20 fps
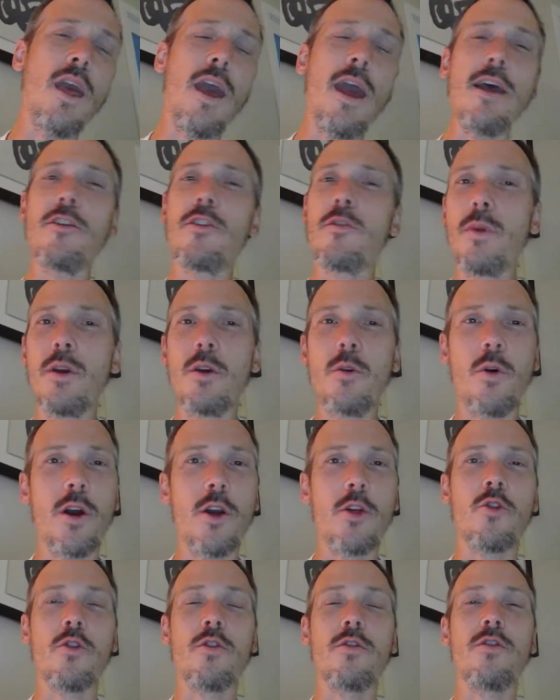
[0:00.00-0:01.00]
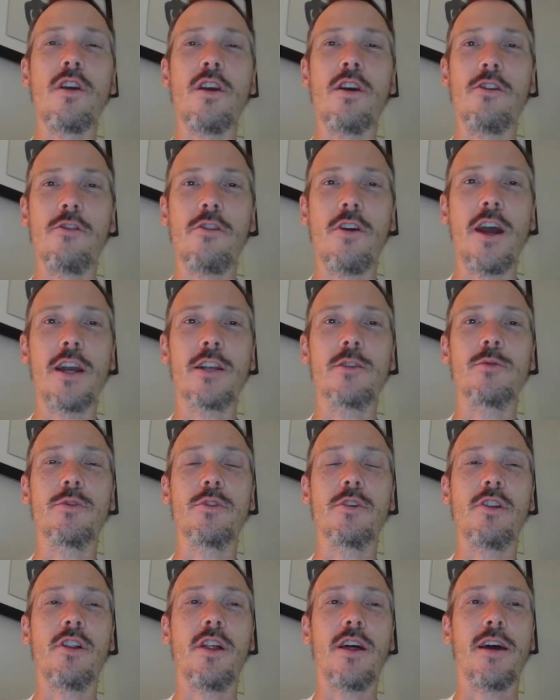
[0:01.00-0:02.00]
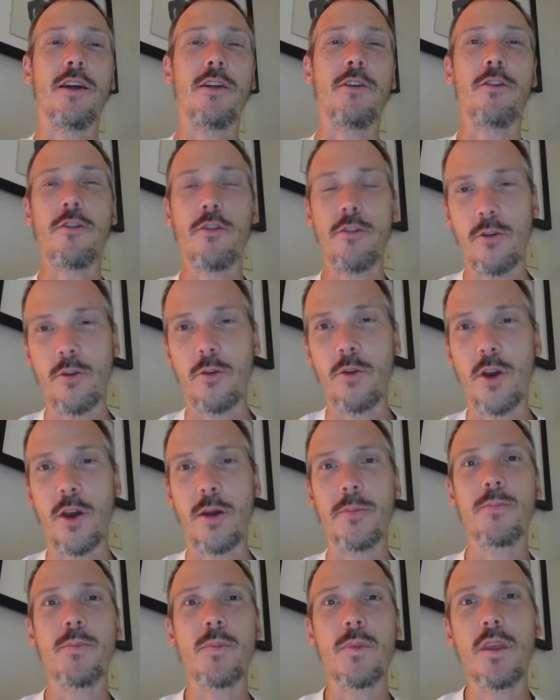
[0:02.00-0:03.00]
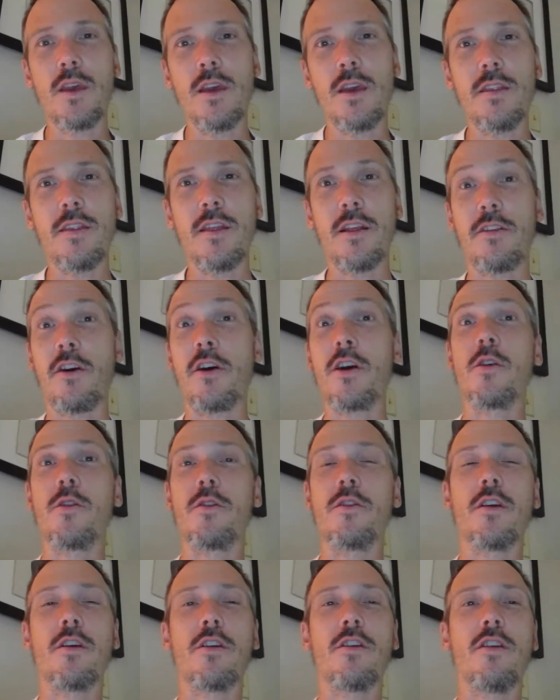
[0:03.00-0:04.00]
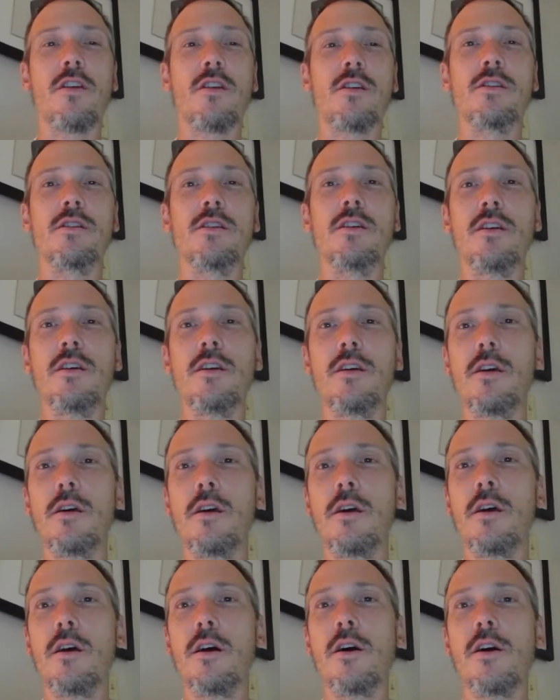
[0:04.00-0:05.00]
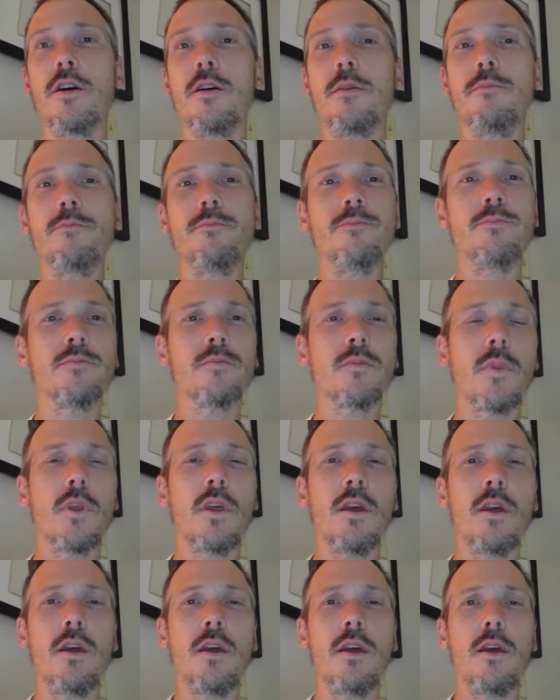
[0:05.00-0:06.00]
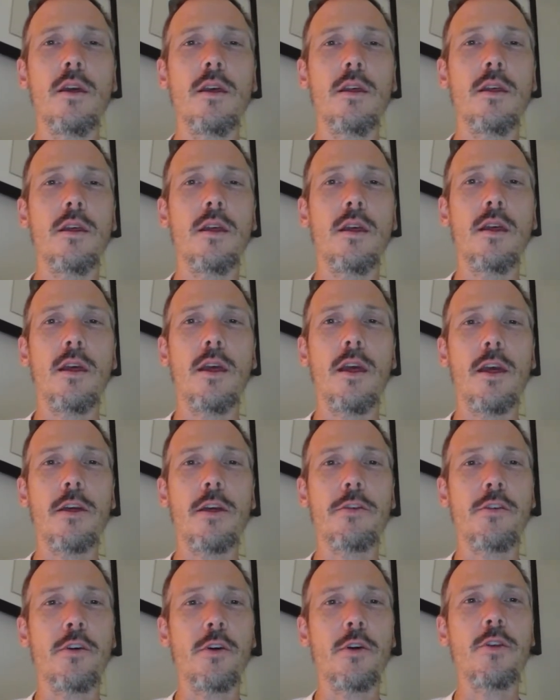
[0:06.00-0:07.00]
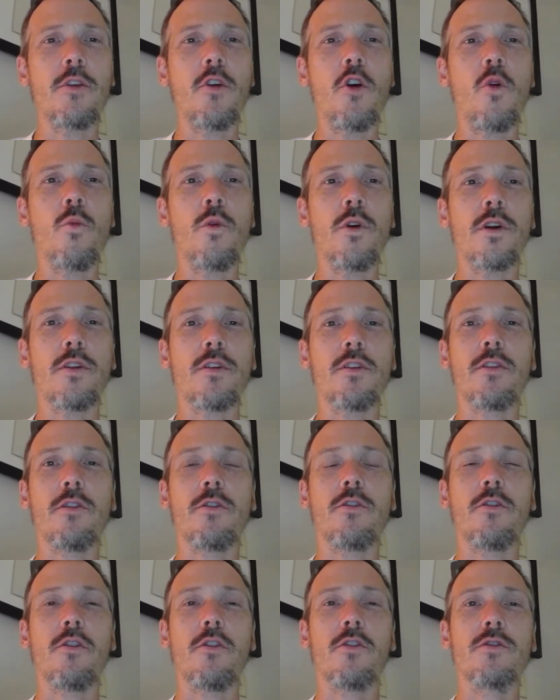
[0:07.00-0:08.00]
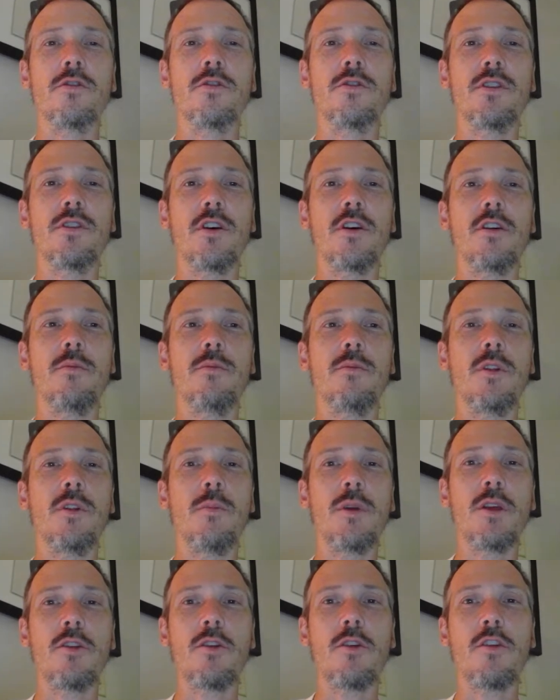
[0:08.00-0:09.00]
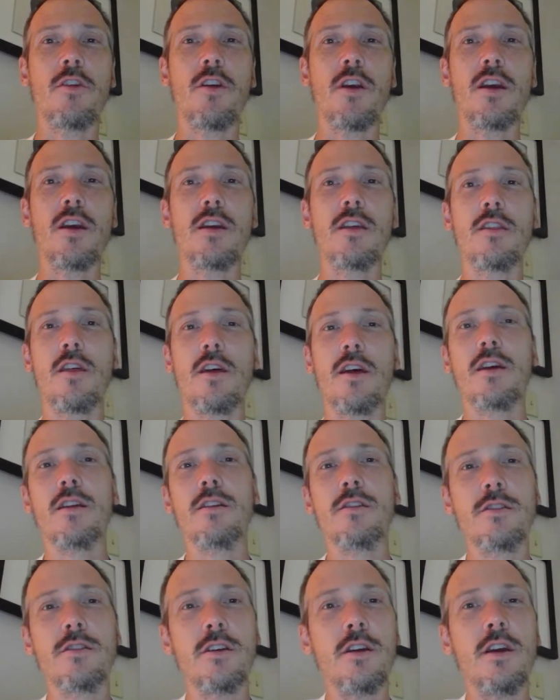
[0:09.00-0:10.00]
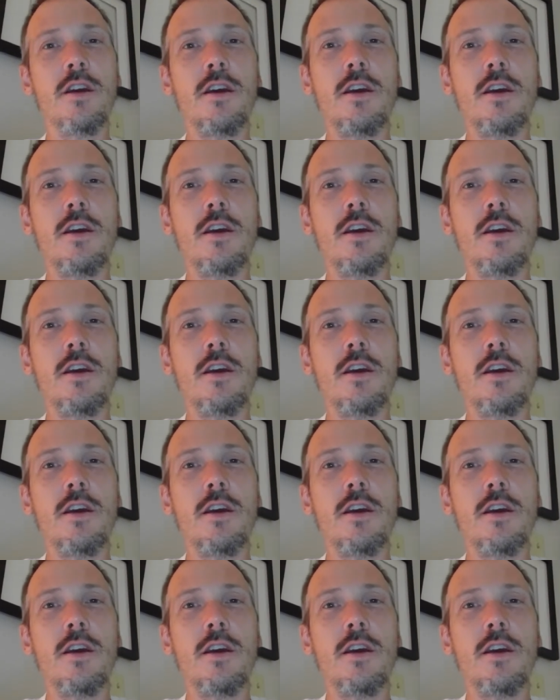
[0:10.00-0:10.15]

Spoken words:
Ask me questions. Interact with the class. Okay, that's how you succeed. As far as the homework is concerned, let me just say that